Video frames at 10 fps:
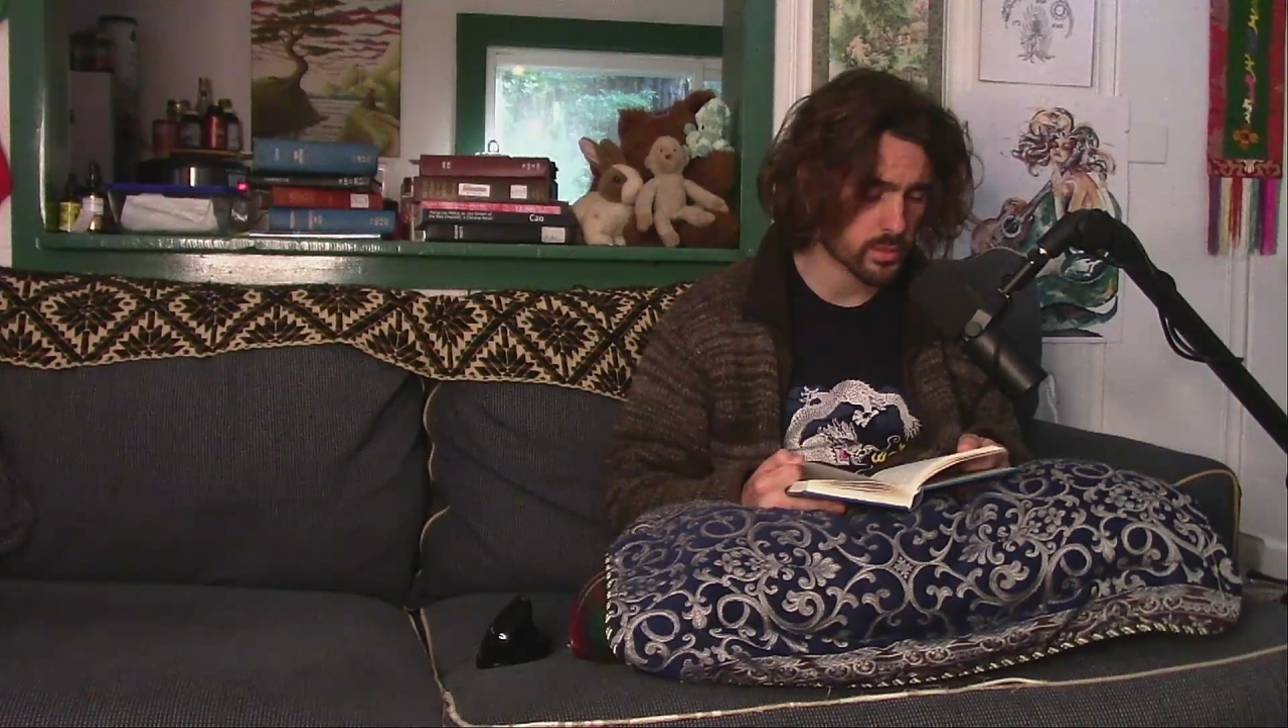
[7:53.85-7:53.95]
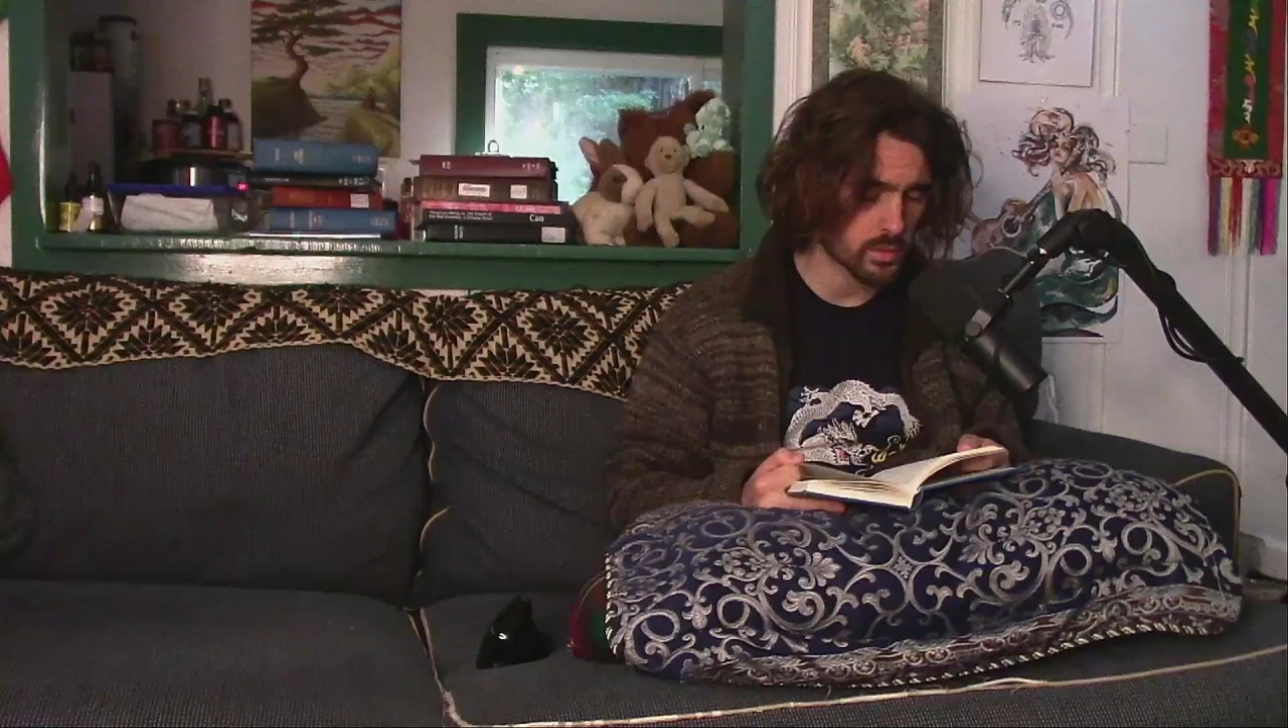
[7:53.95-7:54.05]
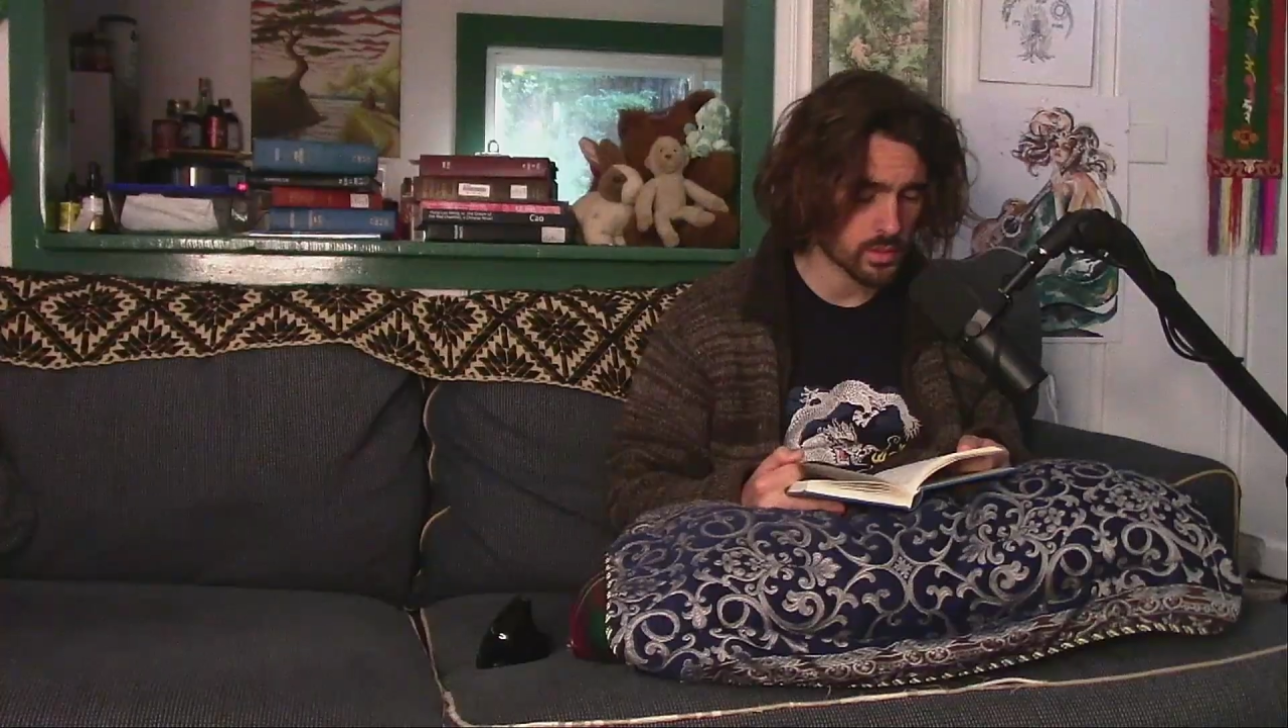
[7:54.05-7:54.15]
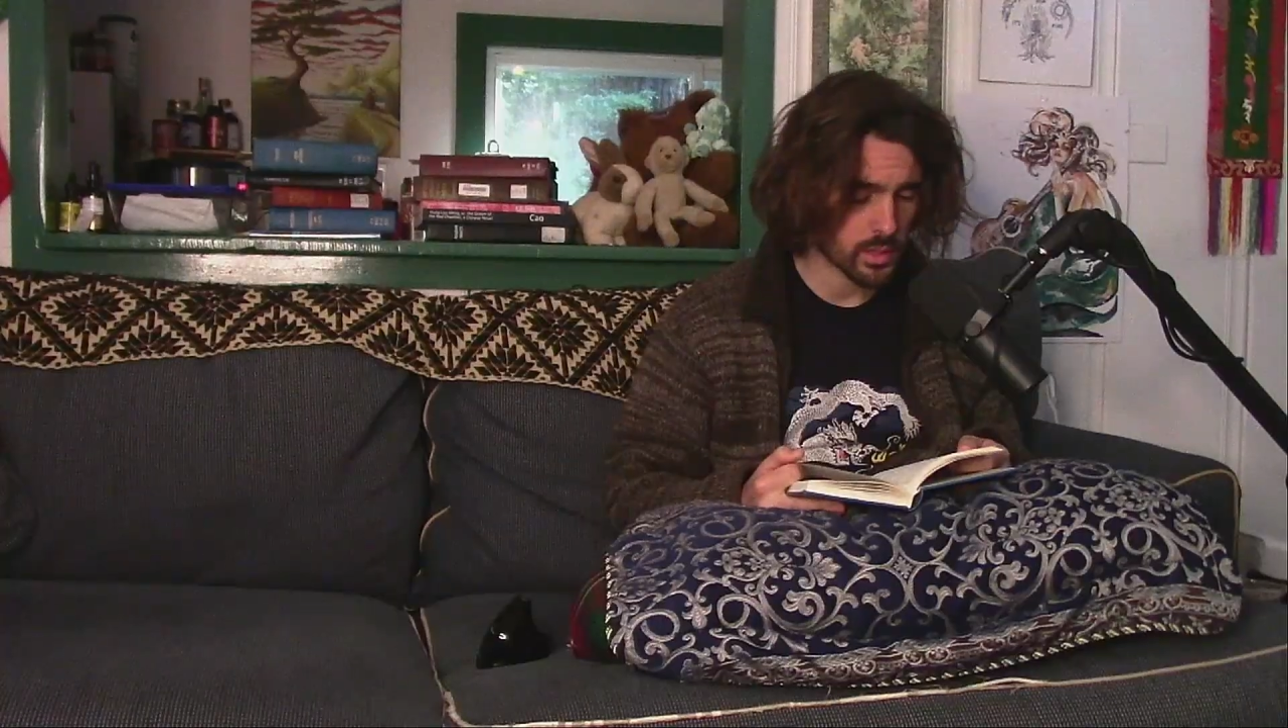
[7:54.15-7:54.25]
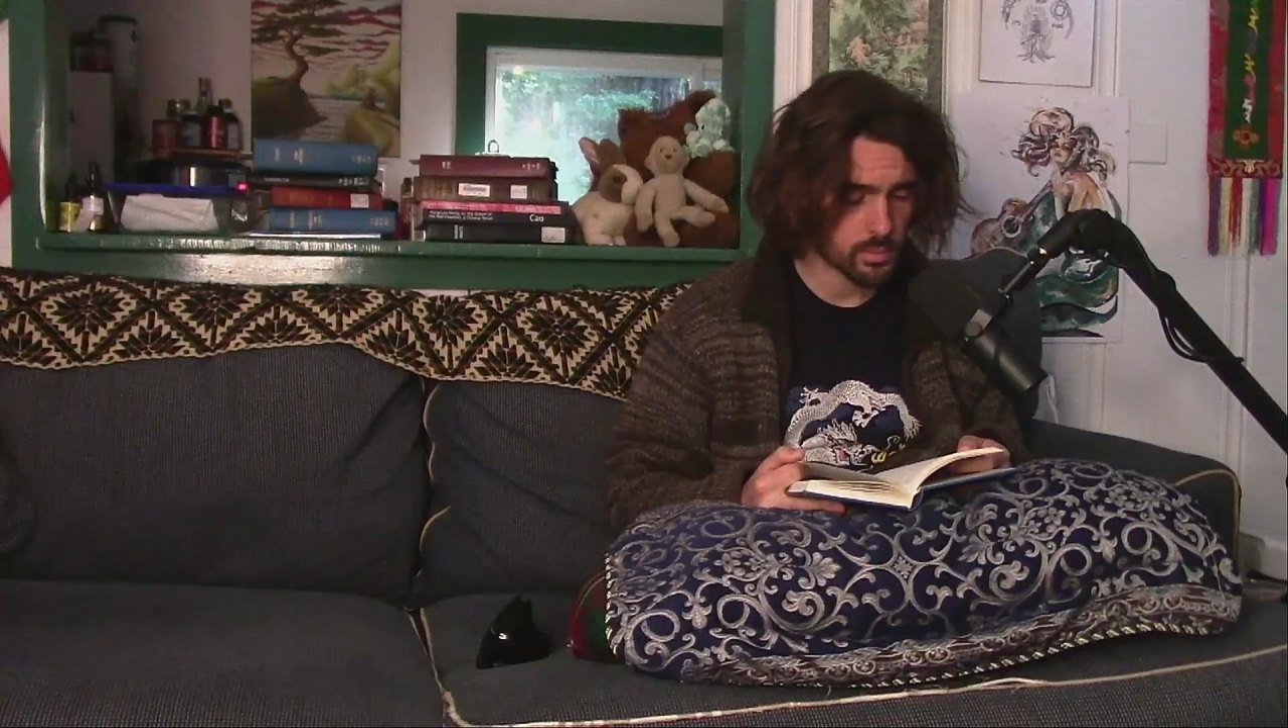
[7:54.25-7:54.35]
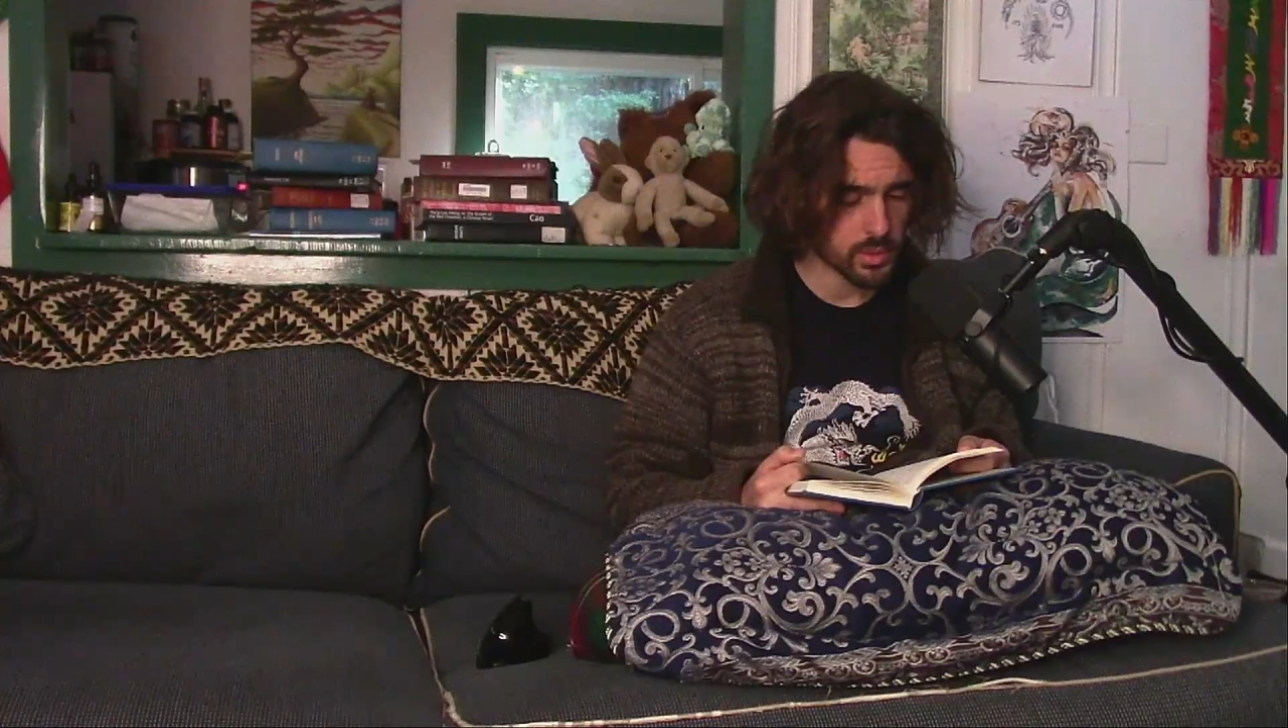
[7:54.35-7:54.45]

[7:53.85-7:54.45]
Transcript: had not been